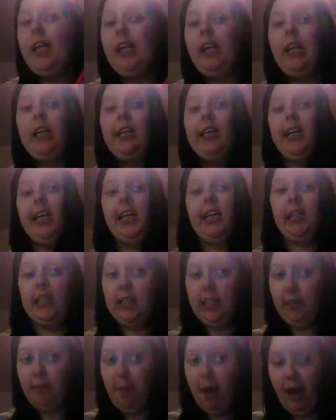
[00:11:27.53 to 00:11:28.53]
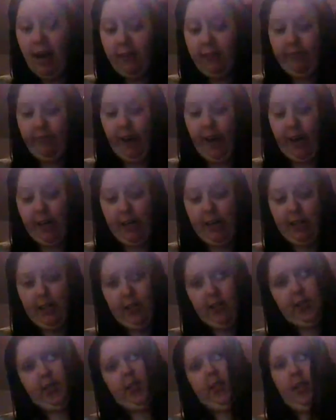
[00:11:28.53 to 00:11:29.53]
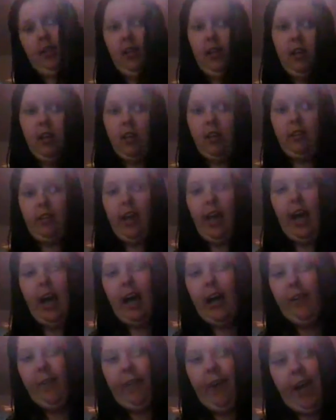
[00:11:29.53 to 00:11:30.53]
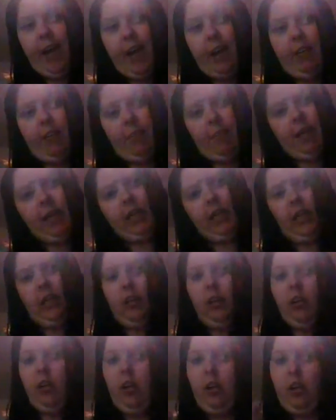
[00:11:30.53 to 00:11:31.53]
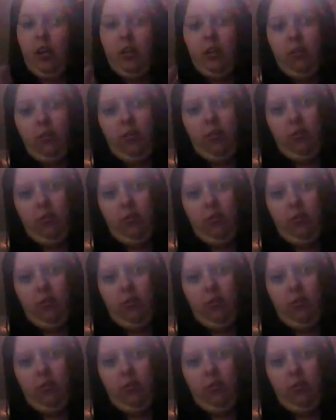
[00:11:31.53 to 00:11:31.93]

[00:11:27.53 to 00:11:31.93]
clear to my friends that I wear a medical alert